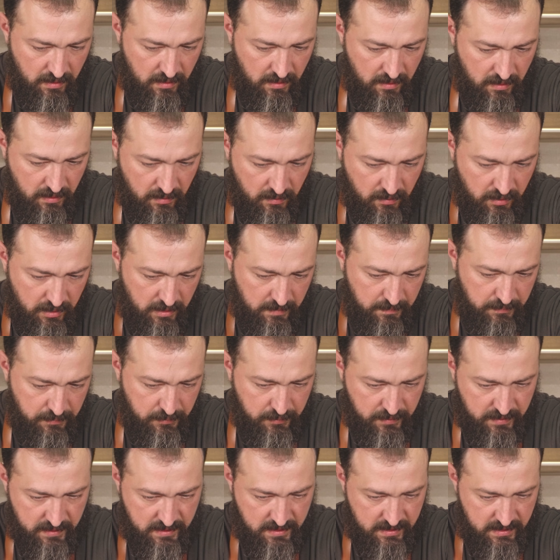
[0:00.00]
you're gonna
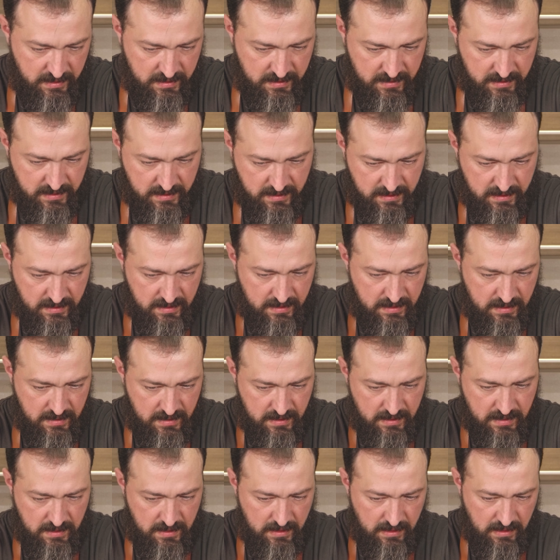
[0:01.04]
put these
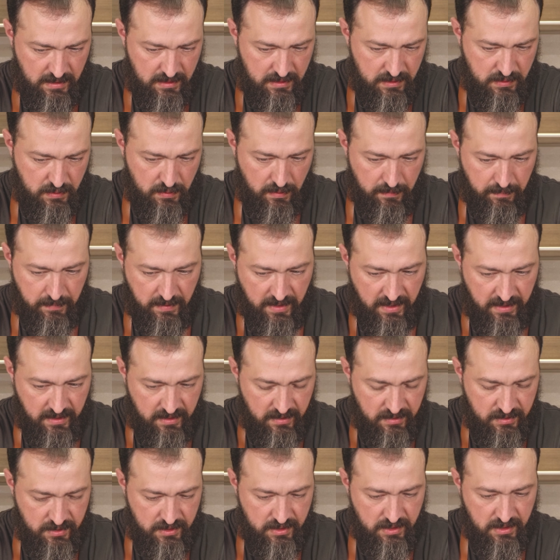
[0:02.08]
into a
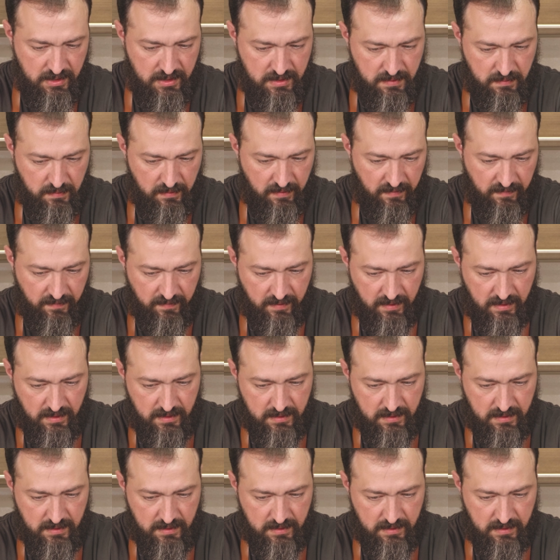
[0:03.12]
baking sheet with